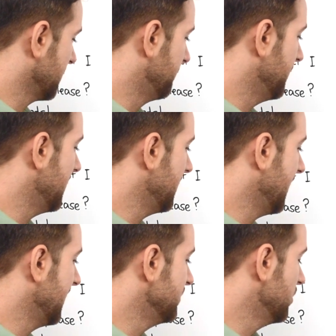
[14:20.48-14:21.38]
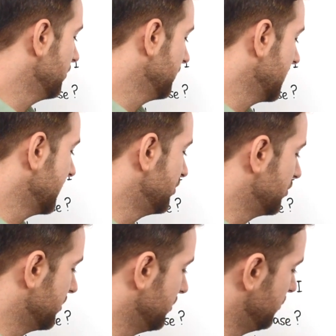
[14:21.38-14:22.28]
but I know that I
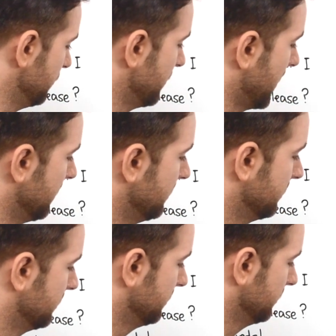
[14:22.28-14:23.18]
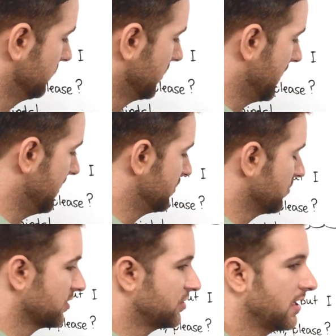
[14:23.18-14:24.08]
shouldn't do that. Okay, so
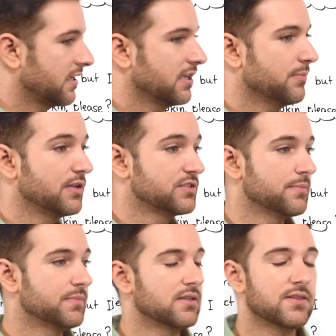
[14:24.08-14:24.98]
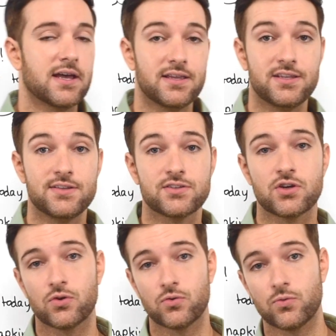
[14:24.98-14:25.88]
we're talking about something that is
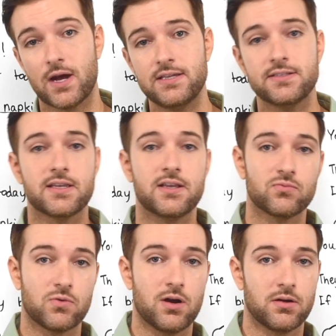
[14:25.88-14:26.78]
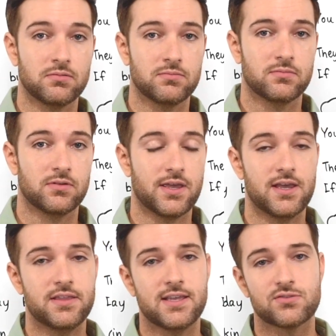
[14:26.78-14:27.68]
right and wrong.
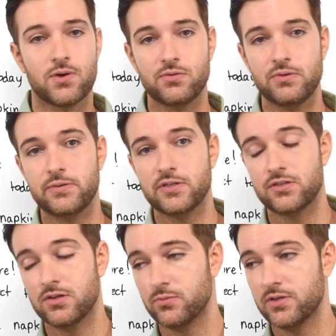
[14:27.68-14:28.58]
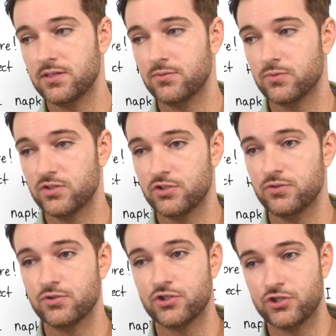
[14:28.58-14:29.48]
Okay, that's why we would
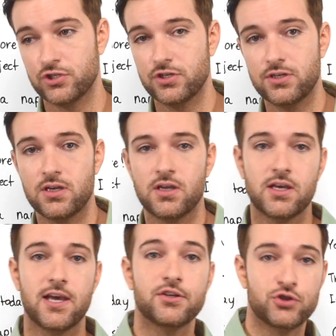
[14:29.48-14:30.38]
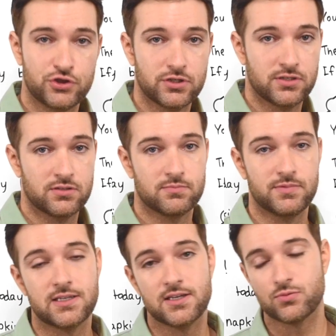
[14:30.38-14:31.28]
use should and shouldn't,
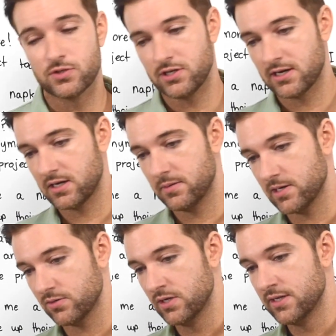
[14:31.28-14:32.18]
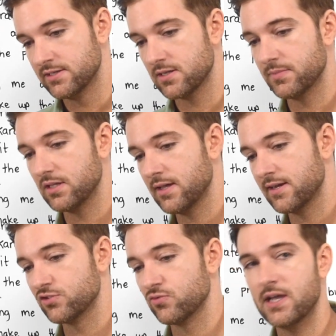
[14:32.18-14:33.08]
because we're talking about something that
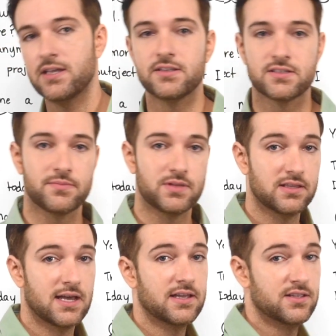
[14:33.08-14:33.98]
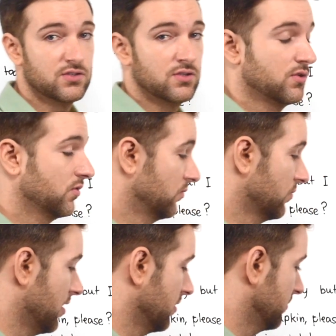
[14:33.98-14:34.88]
is right and something that is
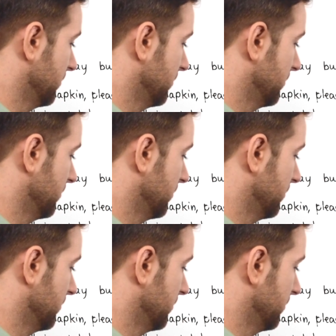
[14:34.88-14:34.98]
wrong.